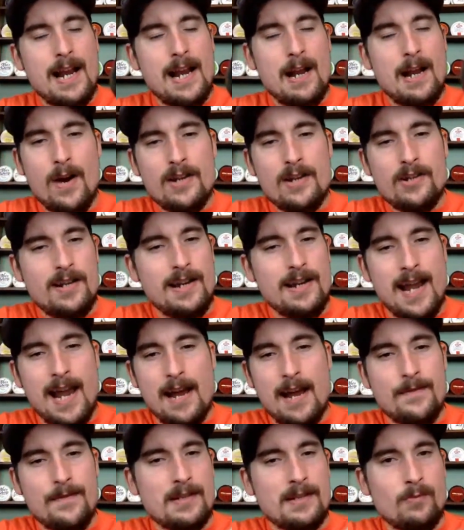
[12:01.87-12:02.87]
wish I didn't
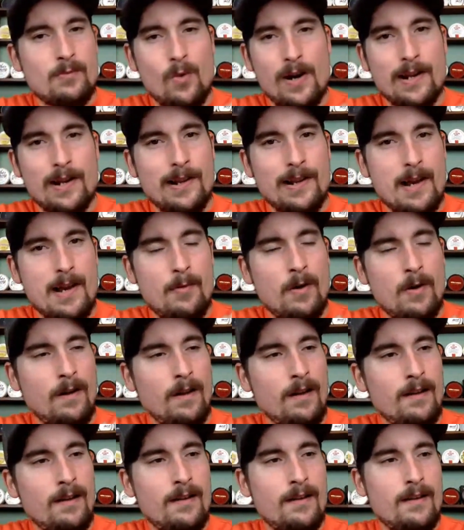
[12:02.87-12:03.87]
have this warning label.